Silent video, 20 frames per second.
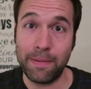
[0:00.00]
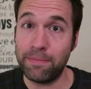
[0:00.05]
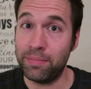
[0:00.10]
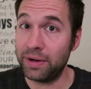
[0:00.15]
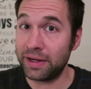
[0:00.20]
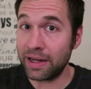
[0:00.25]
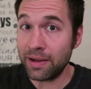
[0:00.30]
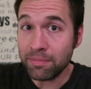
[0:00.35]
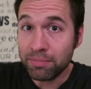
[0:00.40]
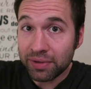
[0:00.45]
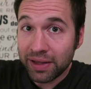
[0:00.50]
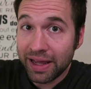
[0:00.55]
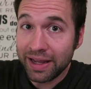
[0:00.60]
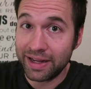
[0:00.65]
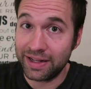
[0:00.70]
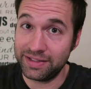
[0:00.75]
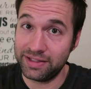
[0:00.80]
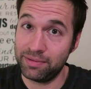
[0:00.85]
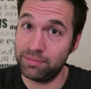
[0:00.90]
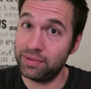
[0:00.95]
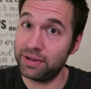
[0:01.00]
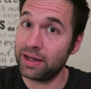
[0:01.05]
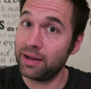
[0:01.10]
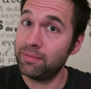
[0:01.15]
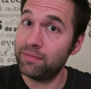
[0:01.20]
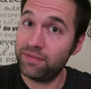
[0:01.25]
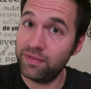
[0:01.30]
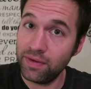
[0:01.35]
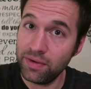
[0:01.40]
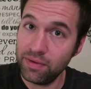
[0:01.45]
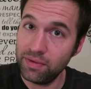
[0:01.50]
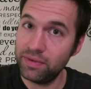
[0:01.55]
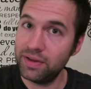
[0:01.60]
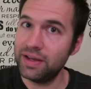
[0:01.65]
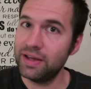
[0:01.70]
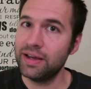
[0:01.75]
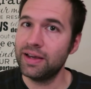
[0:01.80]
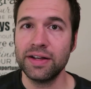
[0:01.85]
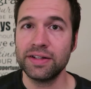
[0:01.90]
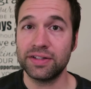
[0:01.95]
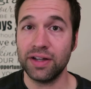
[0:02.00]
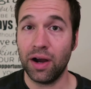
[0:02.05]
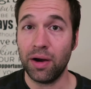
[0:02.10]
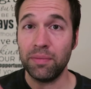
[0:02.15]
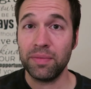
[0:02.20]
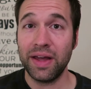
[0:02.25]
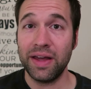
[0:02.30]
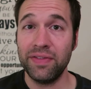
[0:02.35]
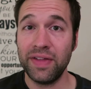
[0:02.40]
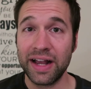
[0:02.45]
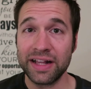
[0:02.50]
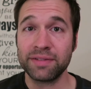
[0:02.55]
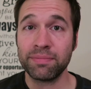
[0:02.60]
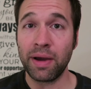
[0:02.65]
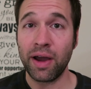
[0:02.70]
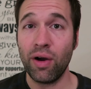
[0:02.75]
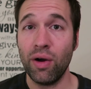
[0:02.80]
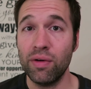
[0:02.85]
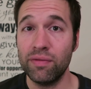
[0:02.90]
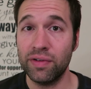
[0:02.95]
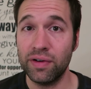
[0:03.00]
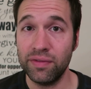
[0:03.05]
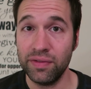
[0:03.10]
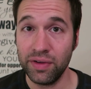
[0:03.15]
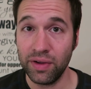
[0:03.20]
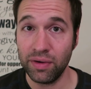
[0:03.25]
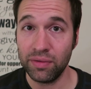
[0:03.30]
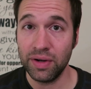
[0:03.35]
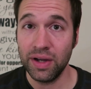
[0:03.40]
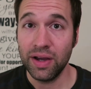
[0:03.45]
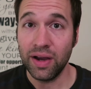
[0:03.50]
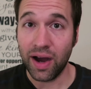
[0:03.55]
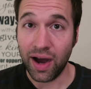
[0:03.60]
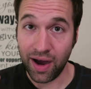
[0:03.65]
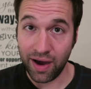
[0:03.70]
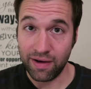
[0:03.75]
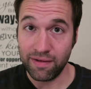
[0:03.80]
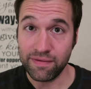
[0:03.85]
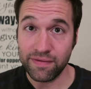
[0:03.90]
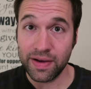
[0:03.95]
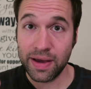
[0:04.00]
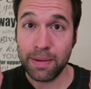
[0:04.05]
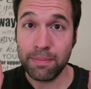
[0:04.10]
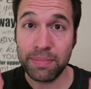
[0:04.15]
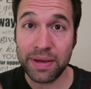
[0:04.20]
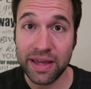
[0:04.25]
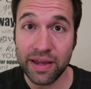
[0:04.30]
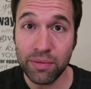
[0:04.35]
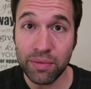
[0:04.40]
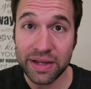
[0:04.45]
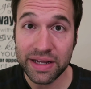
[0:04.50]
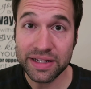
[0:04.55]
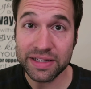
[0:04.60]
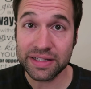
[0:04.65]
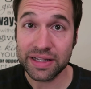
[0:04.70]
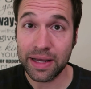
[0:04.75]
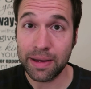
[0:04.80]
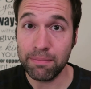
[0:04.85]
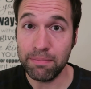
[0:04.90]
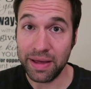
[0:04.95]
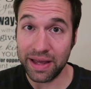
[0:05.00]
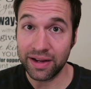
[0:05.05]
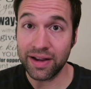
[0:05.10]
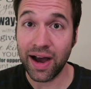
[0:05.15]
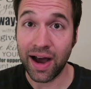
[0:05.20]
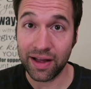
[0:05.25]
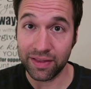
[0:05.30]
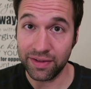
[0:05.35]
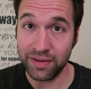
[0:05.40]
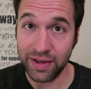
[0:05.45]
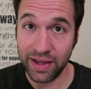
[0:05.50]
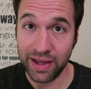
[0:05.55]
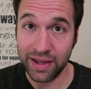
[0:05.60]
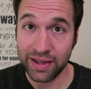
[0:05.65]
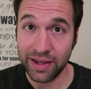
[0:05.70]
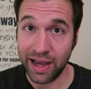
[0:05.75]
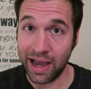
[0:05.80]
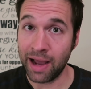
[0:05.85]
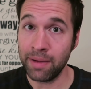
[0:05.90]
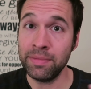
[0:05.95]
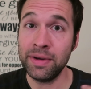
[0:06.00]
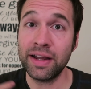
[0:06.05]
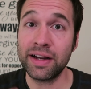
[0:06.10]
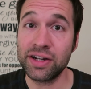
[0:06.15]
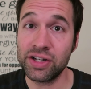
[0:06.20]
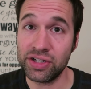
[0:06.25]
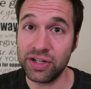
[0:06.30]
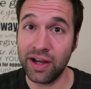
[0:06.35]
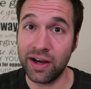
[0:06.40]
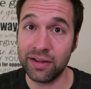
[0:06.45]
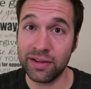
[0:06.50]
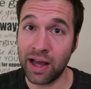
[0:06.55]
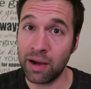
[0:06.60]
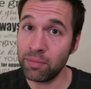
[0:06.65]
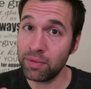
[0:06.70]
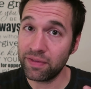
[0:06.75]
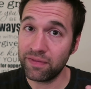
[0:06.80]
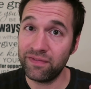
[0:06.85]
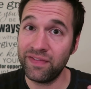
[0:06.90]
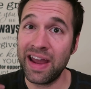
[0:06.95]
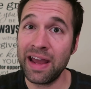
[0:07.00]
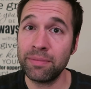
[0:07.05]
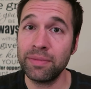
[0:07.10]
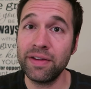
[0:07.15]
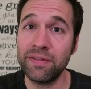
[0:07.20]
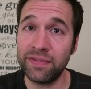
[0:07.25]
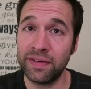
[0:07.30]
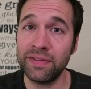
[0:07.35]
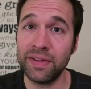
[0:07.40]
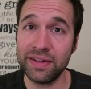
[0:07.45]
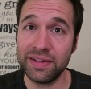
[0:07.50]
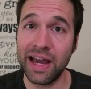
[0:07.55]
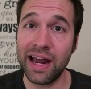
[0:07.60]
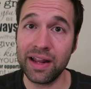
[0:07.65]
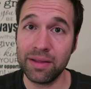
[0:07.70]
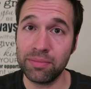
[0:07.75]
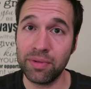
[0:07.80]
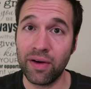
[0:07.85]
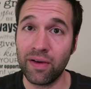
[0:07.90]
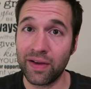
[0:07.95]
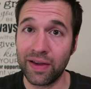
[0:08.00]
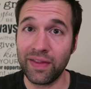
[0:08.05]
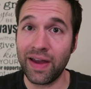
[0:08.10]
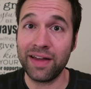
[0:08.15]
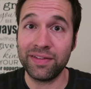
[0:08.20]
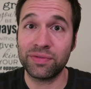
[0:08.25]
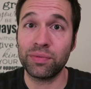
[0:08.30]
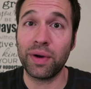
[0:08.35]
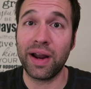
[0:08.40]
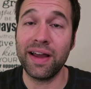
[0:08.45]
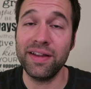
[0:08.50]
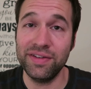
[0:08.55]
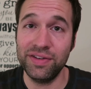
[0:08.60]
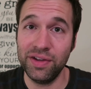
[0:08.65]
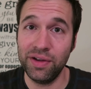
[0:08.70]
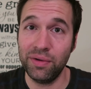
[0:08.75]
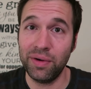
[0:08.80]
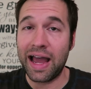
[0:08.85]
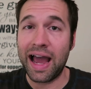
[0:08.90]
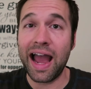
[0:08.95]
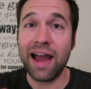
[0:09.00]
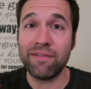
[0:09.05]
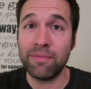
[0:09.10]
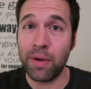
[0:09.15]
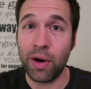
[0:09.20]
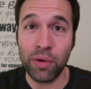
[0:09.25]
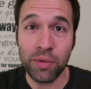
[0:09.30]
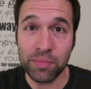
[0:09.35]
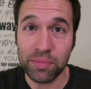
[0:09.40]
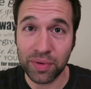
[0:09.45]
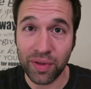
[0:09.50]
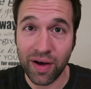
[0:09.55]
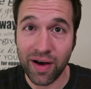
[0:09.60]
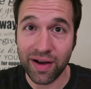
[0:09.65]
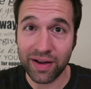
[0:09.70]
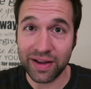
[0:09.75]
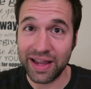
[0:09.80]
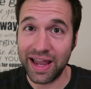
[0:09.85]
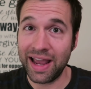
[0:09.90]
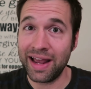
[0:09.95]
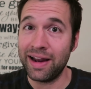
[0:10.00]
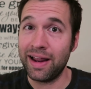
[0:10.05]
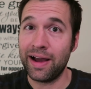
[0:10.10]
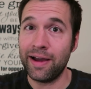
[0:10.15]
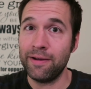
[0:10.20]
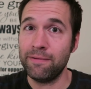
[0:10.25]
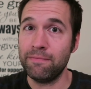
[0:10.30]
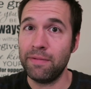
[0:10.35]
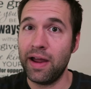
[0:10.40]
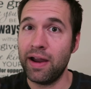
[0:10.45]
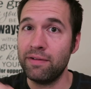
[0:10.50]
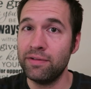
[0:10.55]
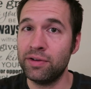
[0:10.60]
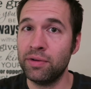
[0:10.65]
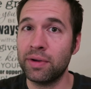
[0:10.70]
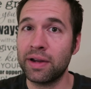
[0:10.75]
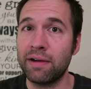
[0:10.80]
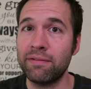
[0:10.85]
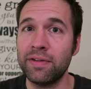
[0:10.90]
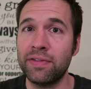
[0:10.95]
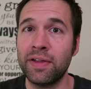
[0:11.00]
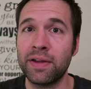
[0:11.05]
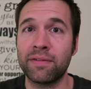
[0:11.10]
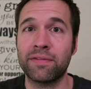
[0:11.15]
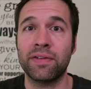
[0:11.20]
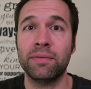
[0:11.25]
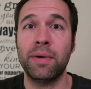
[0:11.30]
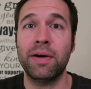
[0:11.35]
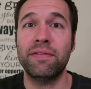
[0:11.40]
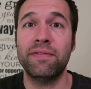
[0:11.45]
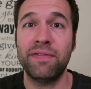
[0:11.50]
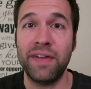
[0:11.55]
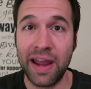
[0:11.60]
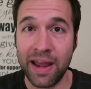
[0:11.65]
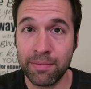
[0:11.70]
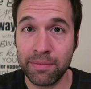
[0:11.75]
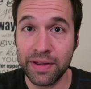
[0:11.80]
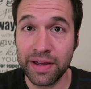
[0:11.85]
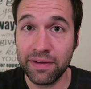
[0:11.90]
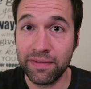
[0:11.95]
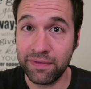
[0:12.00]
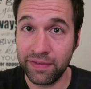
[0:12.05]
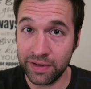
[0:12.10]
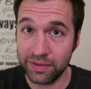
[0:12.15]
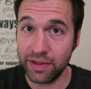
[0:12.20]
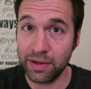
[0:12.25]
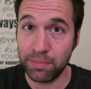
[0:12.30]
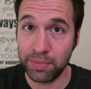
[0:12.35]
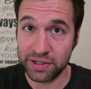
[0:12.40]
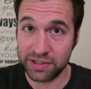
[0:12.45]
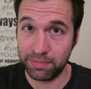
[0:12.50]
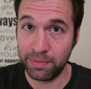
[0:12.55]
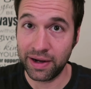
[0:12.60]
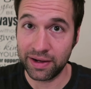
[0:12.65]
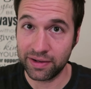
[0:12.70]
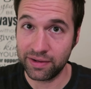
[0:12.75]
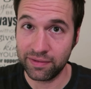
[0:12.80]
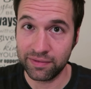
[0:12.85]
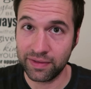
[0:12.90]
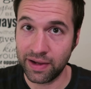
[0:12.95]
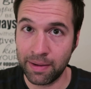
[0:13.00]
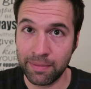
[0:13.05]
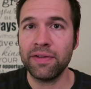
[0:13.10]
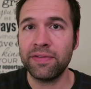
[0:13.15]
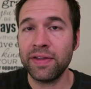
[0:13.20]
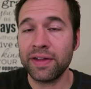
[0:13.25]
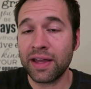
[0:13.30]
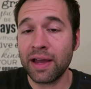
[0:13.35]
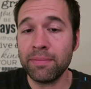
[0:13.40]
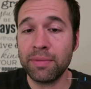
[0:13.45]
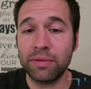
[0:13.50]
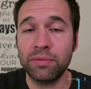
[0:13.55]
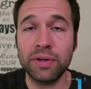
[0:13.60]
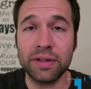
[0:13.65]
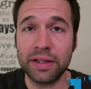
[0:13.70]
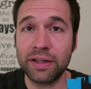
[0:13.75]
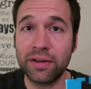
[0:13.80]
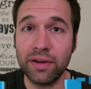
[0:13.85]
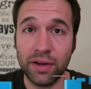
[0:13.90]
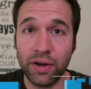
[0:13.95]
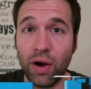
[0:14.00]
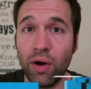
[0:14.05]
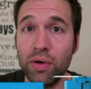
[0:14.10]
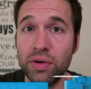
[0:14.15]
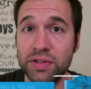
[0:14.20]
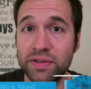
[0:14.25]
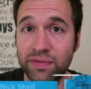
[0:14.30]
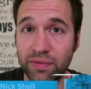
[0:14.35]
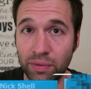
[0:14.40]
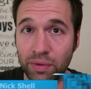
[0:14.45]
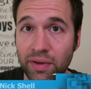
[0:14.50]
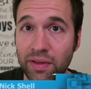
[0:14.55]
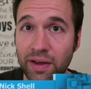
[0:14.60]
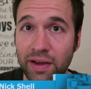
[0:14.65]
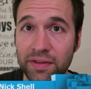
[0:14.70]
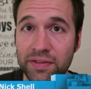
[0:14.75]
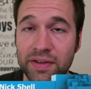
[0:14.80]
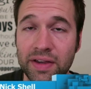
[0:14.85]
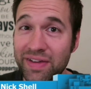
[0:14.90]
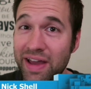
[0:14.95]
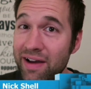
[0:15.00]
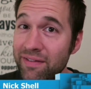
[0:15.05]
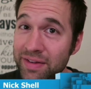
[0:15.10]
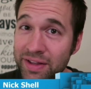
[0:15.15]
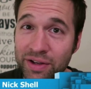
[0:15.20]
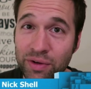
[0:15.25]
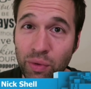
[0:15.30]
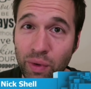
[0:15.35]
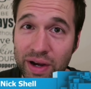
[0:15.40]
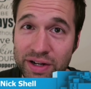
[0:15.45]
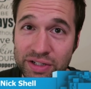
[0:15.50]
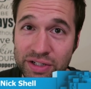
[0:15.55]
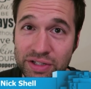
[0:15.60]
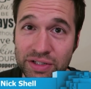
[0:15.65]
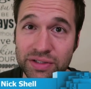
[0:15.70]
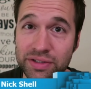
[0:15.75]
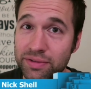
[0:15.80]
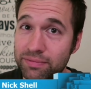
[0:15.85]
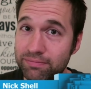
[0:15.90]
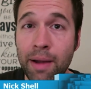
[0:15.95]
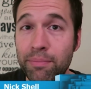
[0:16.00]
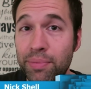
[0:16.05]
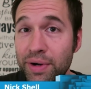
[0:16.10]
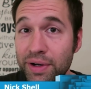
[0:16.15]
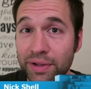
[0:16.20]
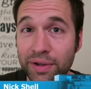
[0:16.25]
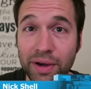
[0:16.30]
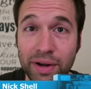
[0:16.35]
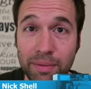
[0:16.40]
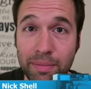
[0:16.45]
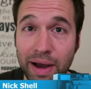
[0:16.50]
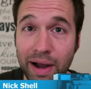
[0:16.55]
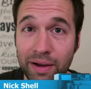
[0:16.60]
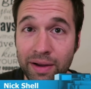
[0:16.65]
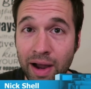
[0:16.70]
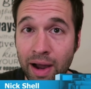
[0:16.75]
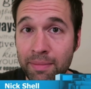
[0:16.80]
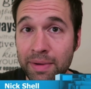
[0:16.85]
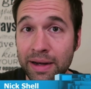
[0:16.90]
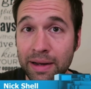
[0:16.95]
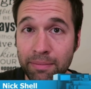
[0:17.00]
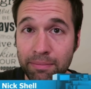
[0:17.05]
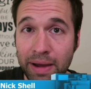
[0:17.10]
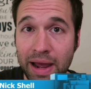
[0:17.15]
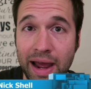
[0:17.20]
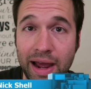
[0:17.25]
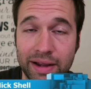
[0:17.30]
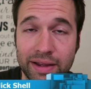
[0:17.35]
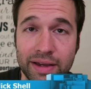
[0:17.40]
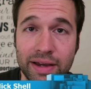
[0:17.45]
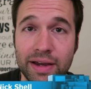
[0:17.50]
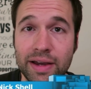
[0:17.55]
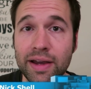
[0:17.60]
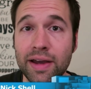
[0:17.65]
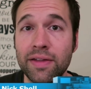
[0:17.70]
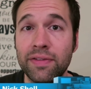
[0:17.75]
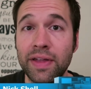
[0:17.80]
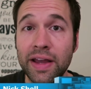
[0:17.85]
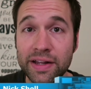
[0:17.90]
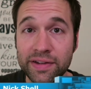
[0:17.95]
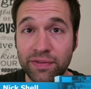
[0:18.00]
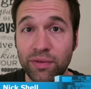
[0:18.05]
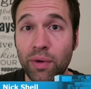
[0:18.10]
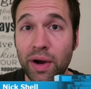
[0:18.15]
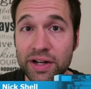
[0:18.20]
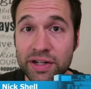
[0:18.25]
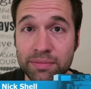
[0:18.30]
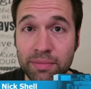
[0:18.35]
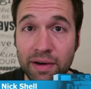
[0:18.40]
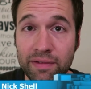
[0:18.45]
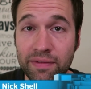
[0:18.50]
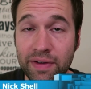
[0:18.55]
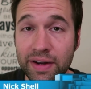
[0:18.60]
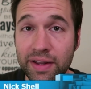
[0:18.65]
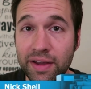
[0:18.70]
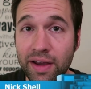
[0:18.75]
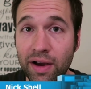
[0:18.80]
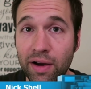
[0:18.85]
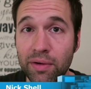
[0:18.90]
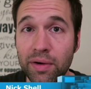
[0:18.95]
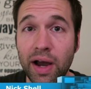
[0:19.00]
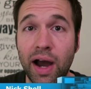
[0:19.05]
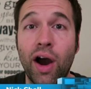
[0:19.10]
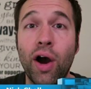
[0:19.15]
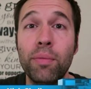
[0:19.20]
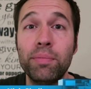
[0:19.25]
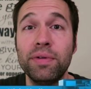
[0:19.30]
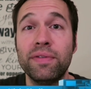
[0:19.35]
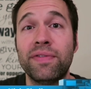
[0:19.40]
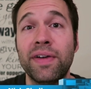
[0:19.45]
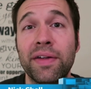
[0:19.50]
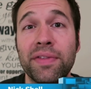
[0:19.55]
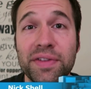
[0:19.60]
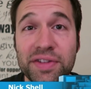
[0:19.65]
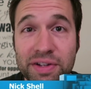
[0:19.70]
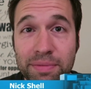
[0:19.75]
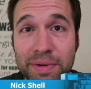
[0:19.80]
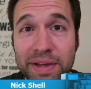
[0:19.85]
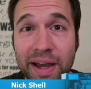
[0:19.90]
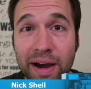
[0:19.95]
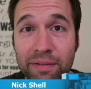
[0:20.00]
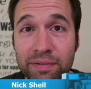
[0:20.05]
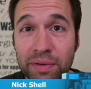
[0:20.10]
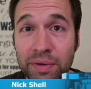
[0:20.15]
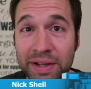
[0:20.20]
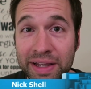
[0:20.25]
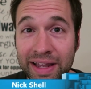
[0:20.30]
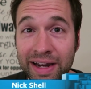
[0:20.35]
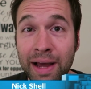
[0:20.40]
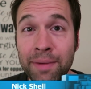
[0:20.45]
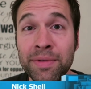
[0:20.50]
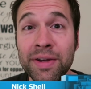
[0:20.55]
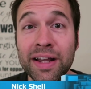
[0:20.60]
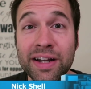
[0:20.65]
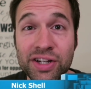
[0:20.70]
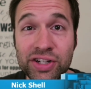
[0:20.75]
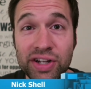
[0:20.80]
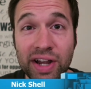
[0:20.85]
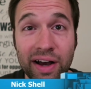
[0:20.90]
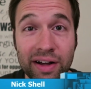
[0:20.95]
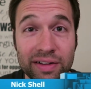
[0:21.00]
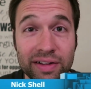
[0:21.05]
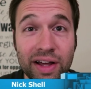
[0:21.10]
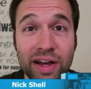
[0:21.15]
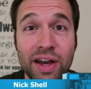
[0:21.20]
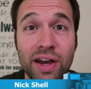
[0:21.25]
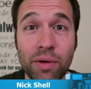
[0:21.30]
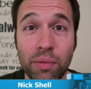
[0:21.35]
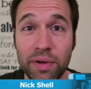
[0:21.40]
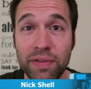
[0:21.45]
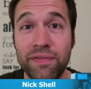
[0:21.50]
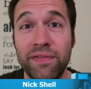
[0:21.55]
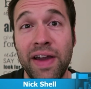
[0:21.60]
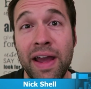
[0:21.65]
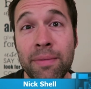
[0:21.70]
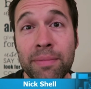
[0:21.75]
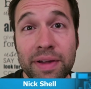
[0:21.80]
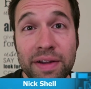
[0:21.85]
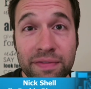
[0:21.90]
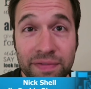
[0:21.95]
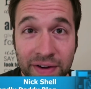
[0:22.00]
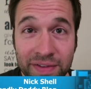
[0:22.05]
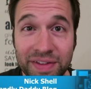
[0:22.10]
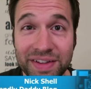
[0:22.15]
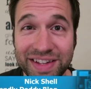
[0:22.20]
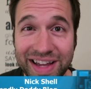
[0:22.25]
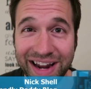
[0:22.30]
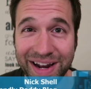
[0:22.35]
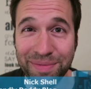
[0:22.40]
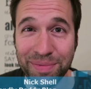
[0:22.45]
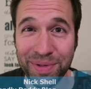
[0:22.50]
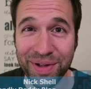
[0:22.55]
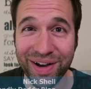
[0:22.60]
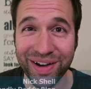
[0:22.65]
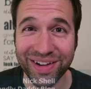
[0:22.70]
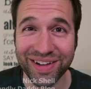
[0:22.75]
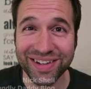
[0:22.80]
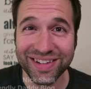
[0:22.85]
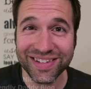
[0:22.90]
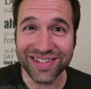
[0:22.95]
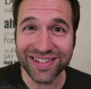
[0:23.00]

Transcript: bring him blankets and bring him food. So that's my overview of Pee Wee's Big Holiday. I'm Nick Shell. I'm with Family Friendly Daddy Blog. That's what I do. I have my own blog and I'm doing everything from a family friendly perspective. I think I'm a really good host for this. If you have any questions, I'm pretty good about commenting back. Thanks for watching my video. I hope you found this to be helpful. Again, I'm Nick Shell with Family Friendly Daddy Blog.